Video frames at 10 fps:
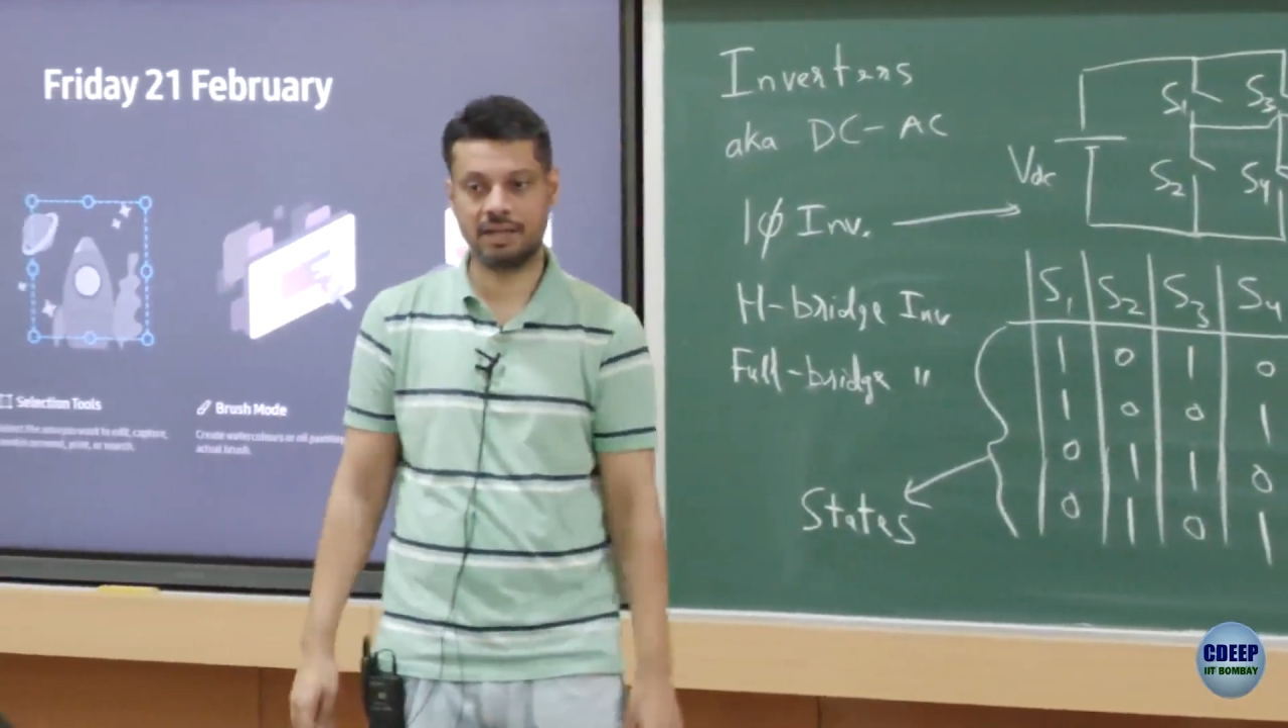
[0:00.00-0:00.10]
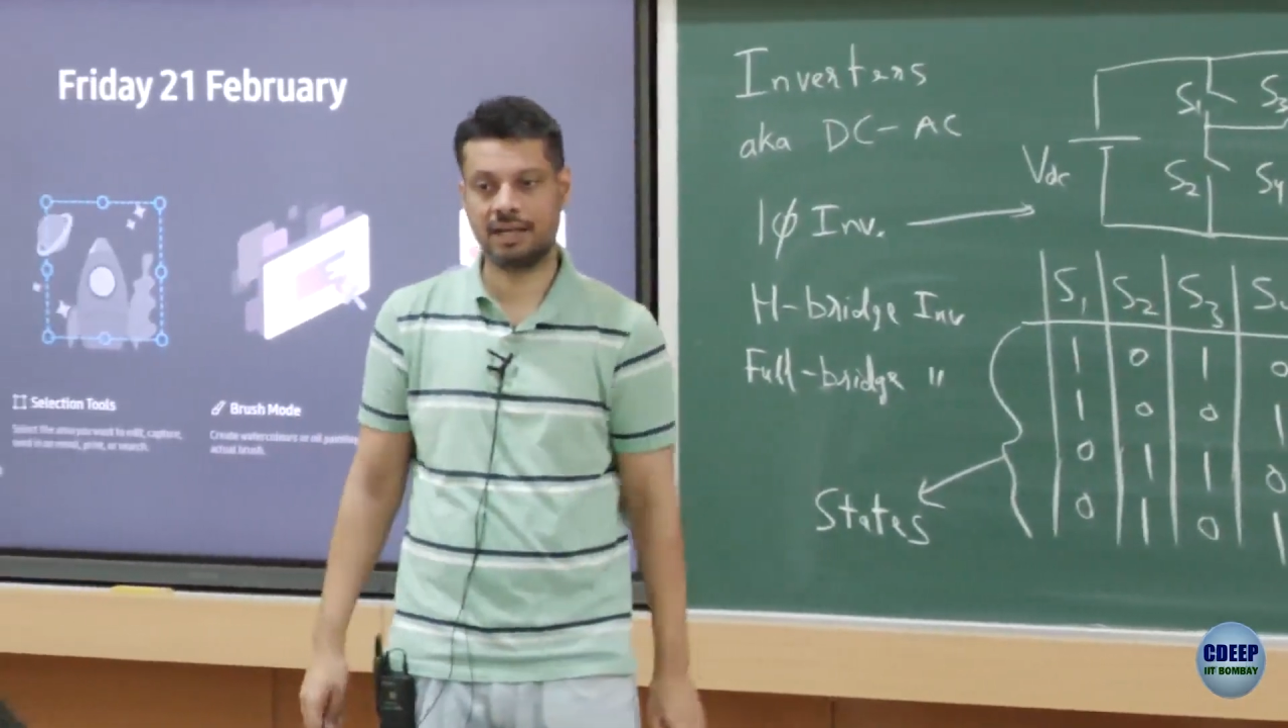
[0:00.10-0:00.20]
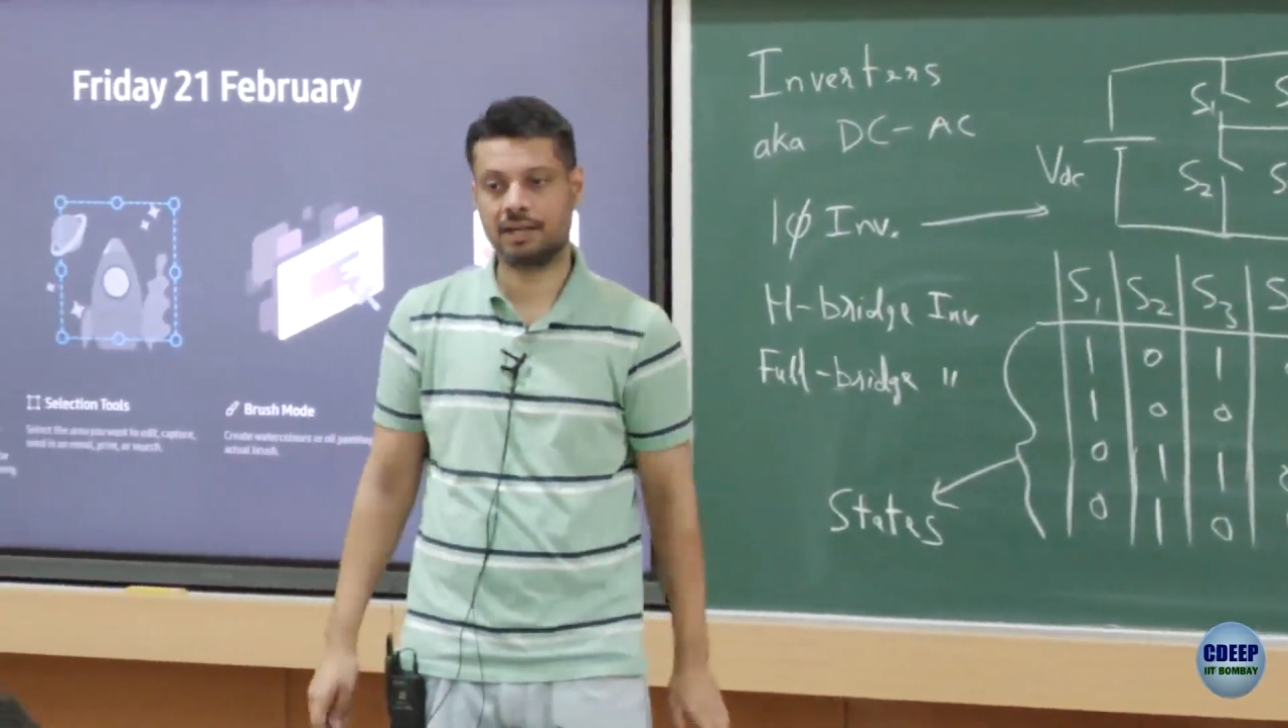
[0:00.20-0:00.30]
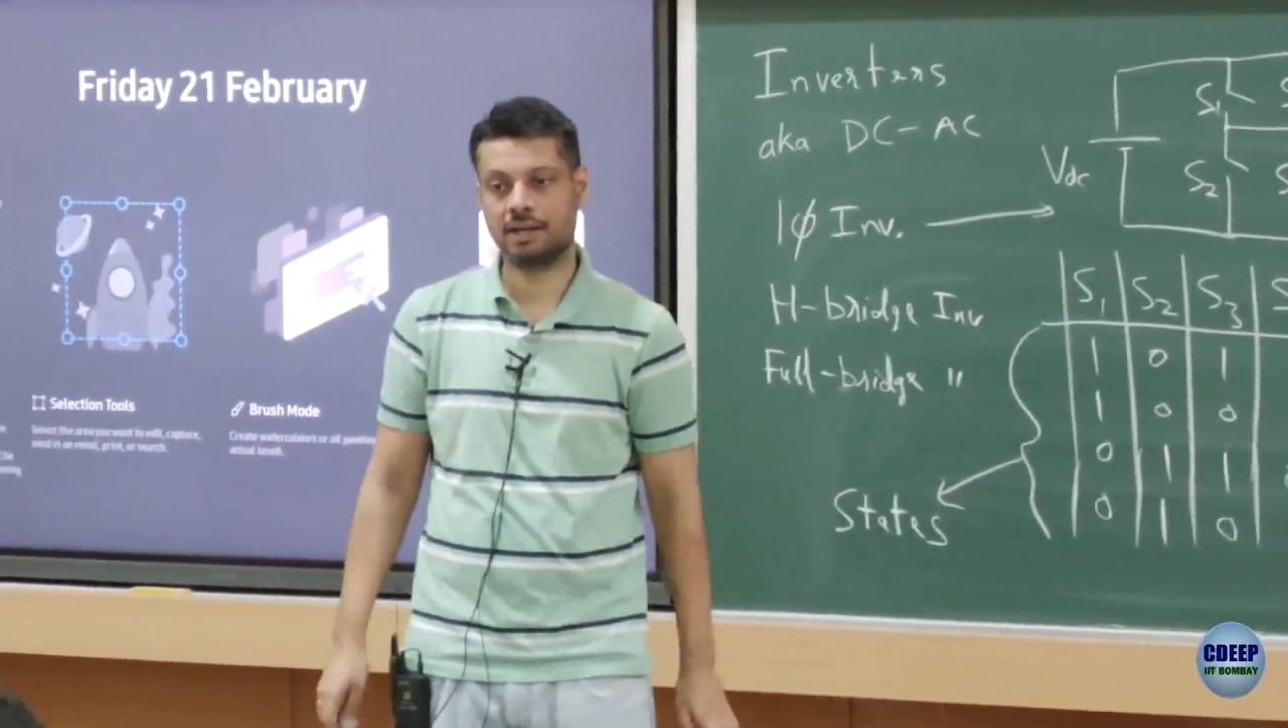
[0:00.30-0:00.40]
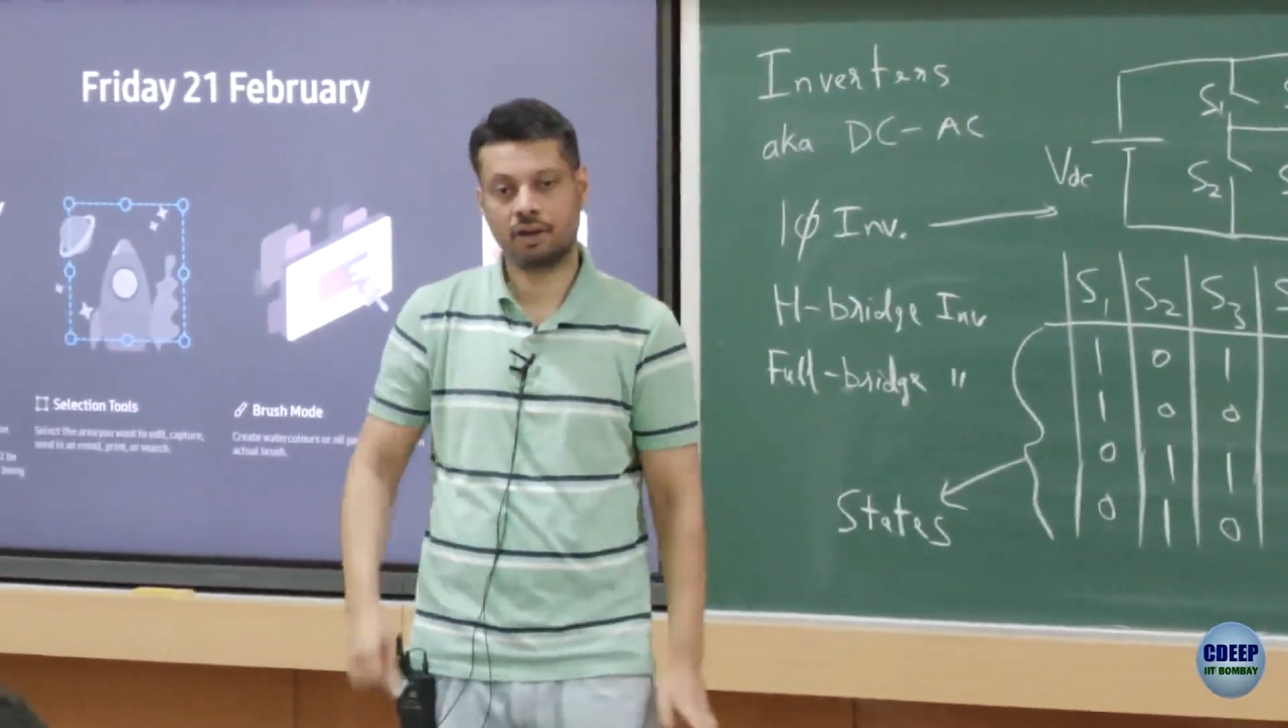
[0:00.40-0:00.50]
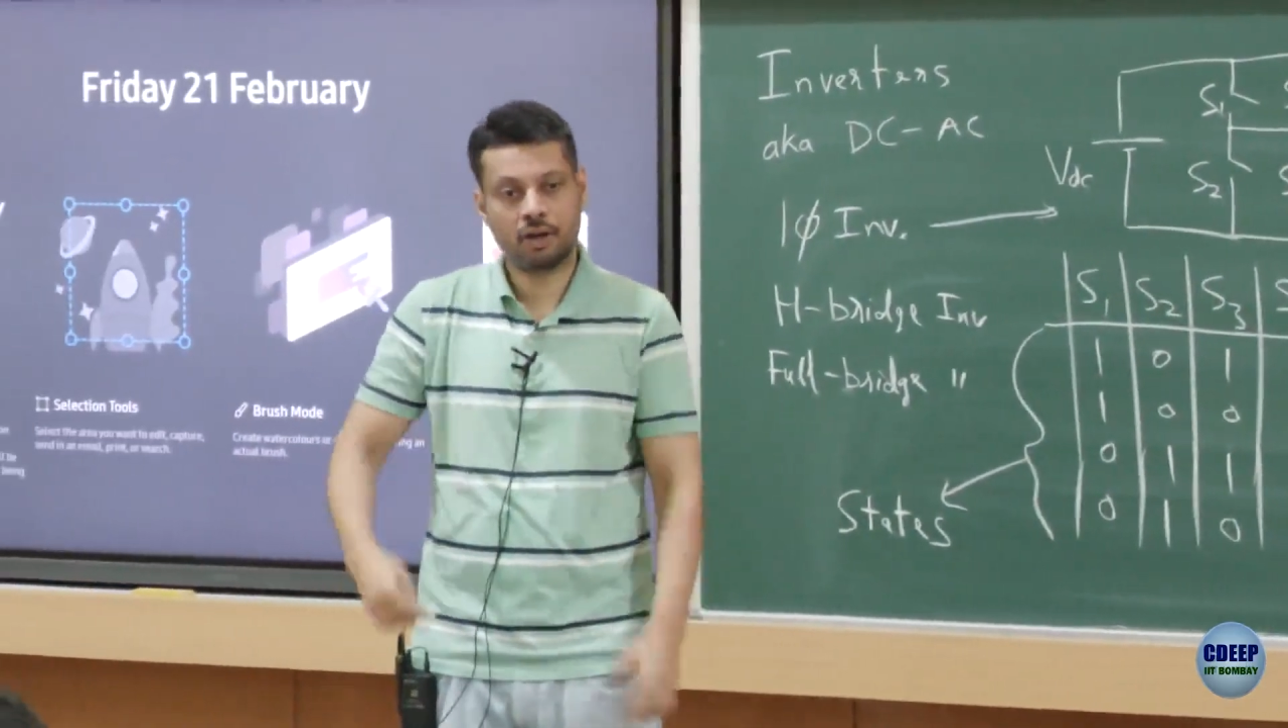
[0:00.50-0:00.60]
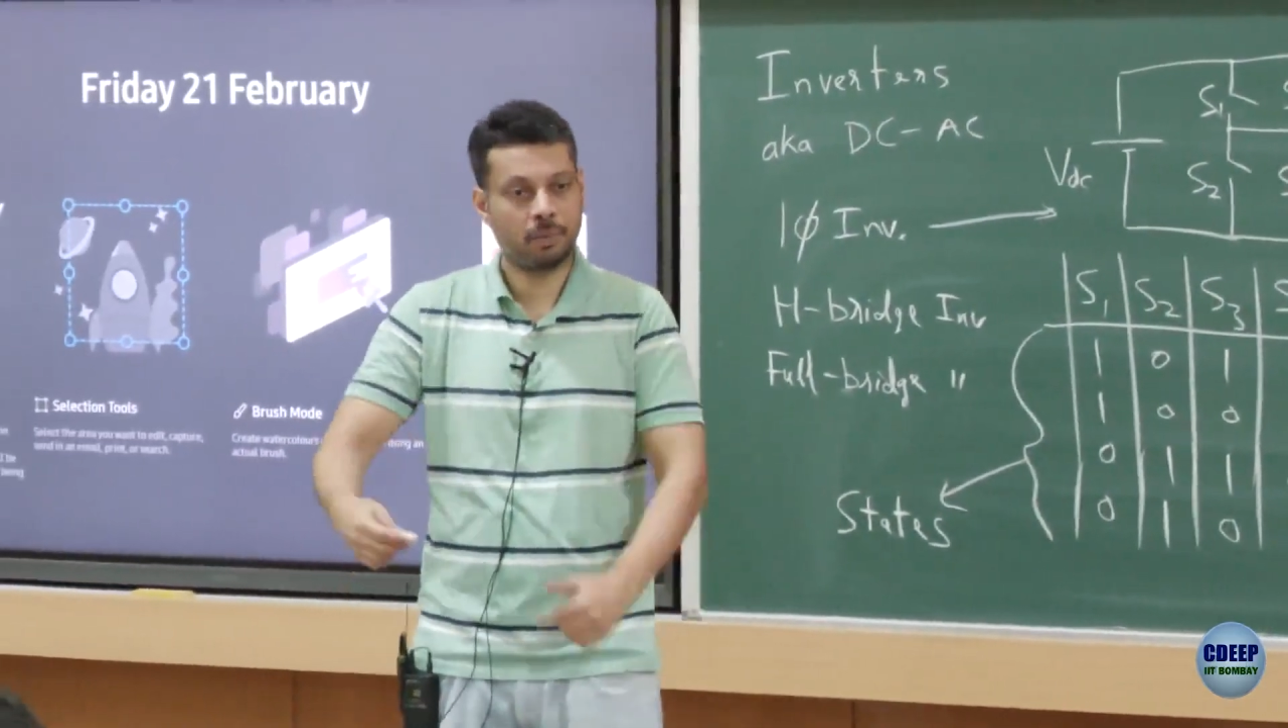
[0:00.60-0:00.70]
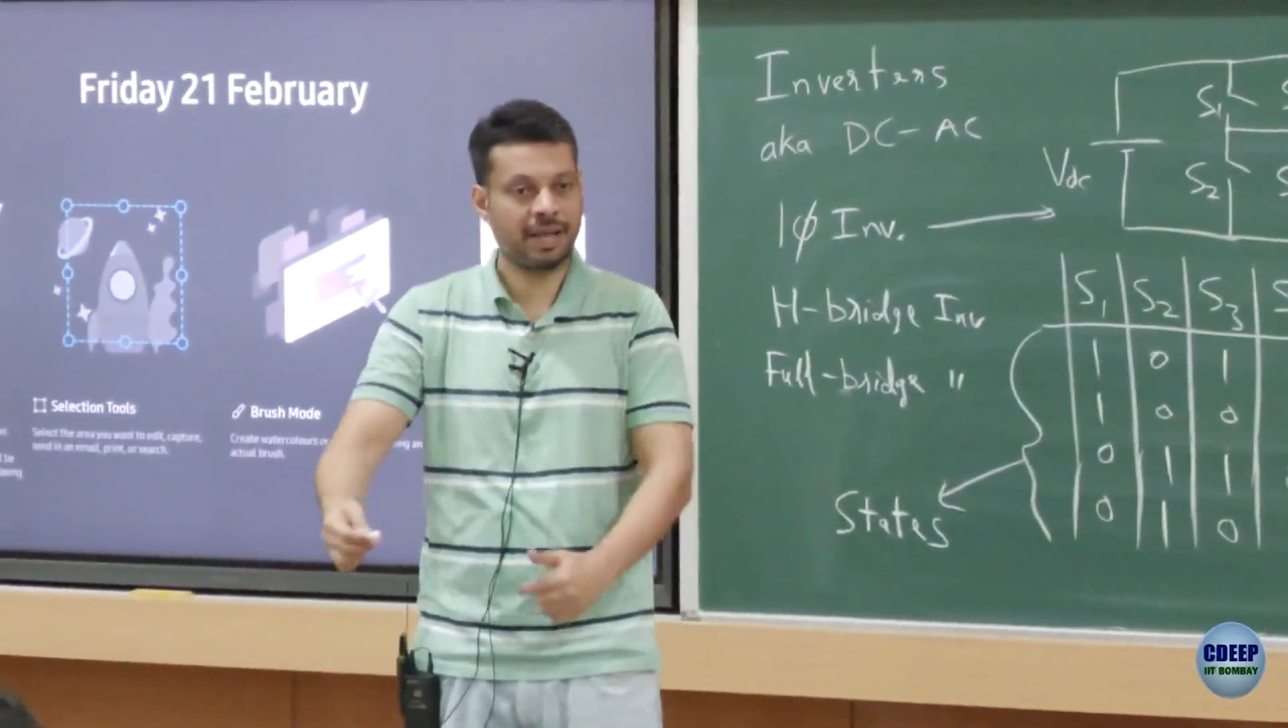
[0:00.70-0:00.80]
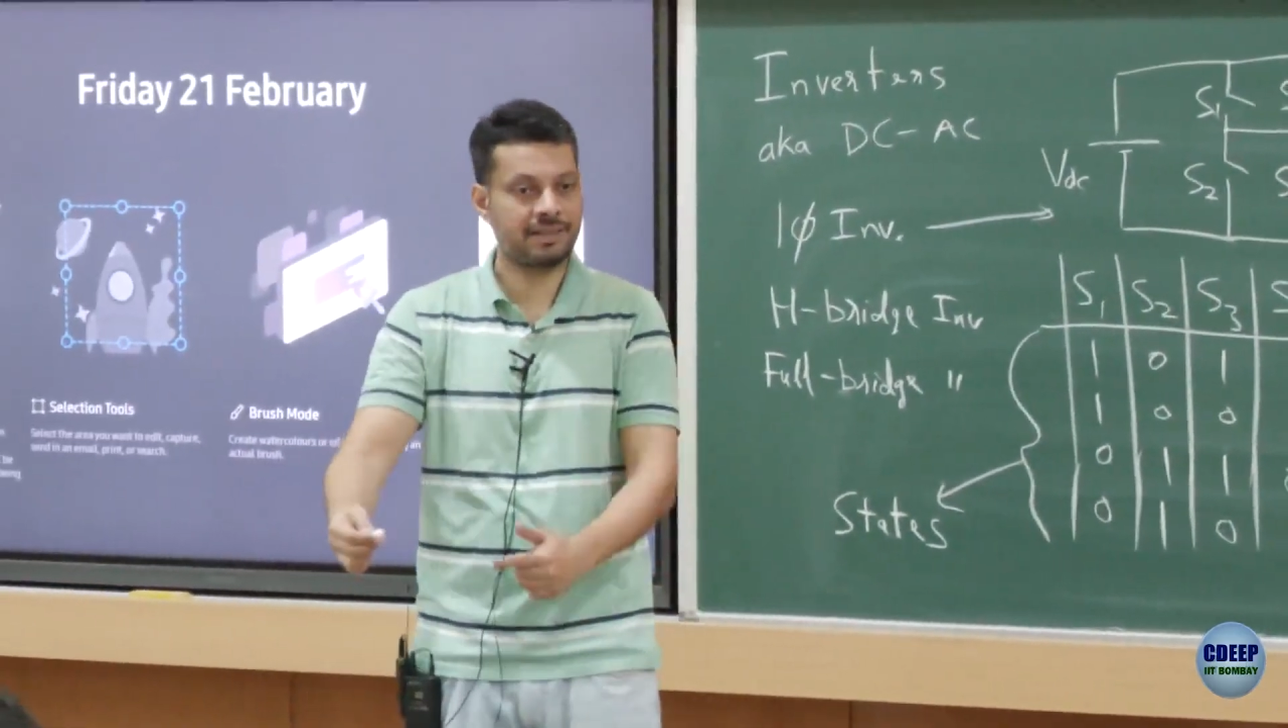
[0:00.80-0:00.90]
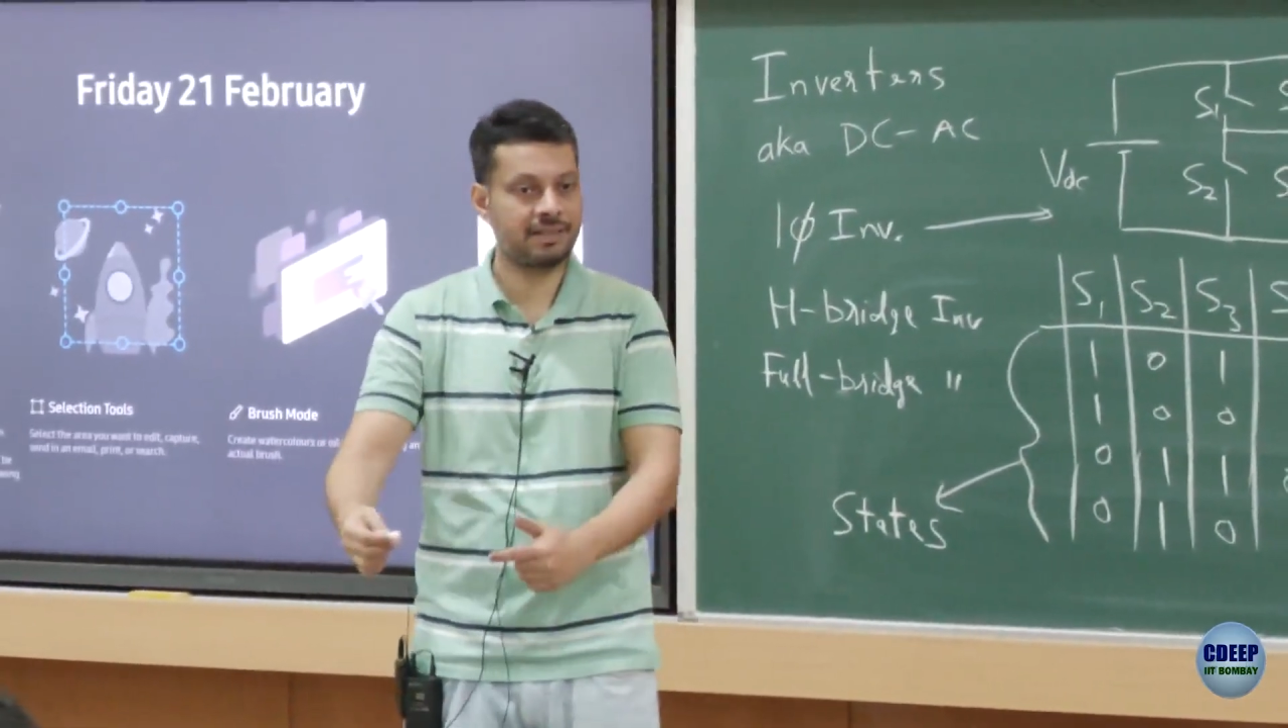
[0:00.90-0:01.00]
it will turn on
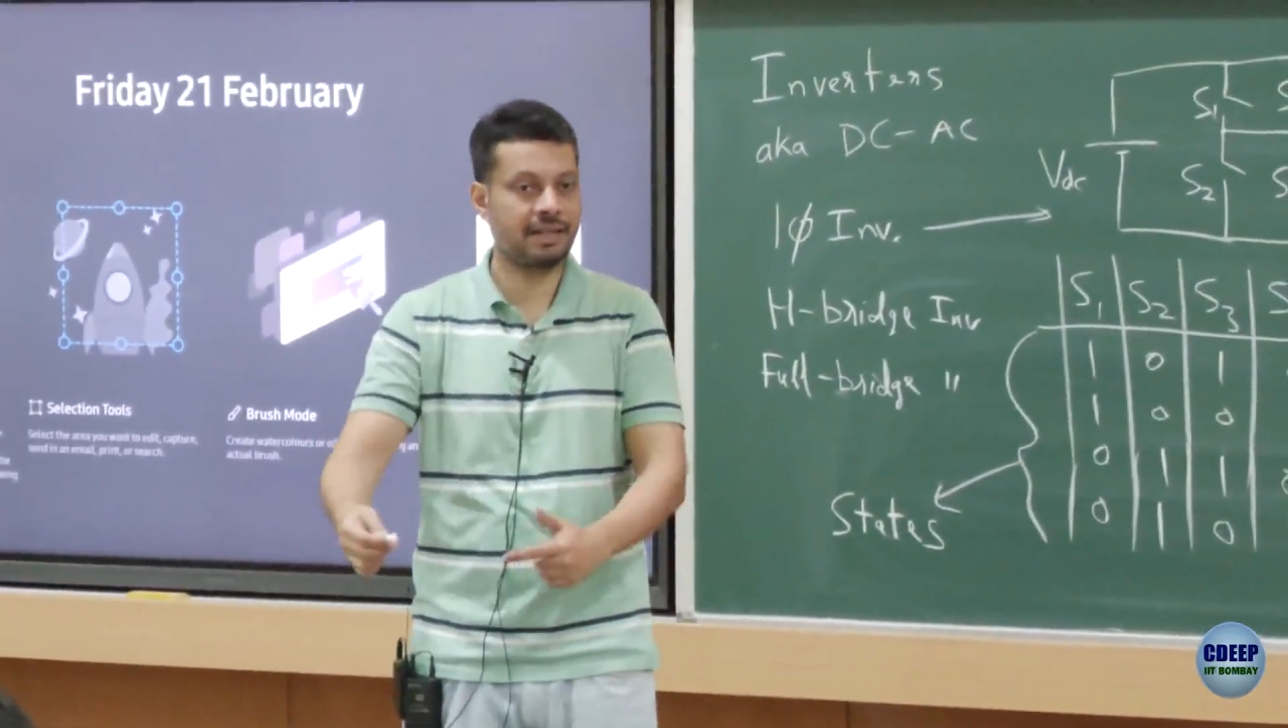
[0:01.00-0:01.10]
once,